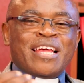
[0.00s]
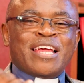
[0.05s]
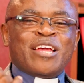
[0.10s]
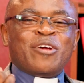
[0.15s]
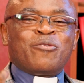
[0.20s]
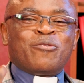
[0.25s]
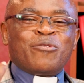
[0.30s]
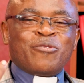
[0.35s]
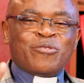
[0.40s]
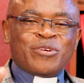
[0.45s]

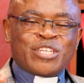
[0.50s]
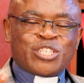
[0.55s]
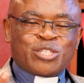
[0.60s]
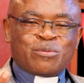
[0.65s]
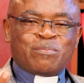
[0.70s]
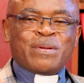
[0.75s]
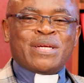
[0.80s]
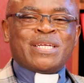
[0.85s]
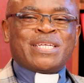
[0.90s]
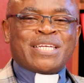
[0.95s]
includes
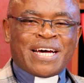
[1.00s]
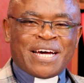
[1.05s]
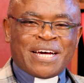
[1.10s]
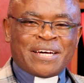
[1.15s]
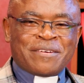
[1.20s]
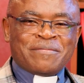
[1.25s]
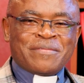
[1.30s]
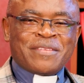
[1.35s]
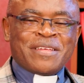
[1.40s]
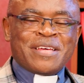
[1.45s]

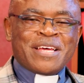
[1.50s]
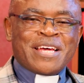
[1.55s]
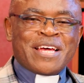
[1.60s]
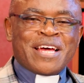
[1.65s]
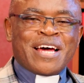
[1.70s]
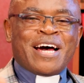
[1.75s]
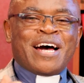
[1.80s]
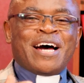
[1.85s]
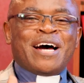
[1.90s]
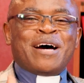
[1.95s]
Peter,
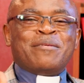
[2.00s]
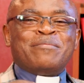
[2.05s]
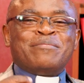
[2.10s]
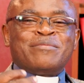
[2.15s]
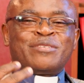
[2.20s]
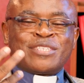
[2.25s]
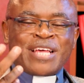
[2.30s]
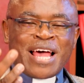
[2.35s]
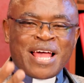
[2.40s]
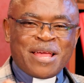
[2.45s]

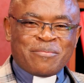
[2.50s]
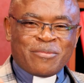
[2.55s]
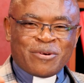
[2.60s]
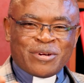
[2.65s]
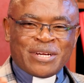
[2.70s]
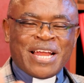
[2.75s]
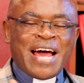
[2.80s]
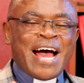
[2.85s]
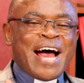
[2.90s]
Simon,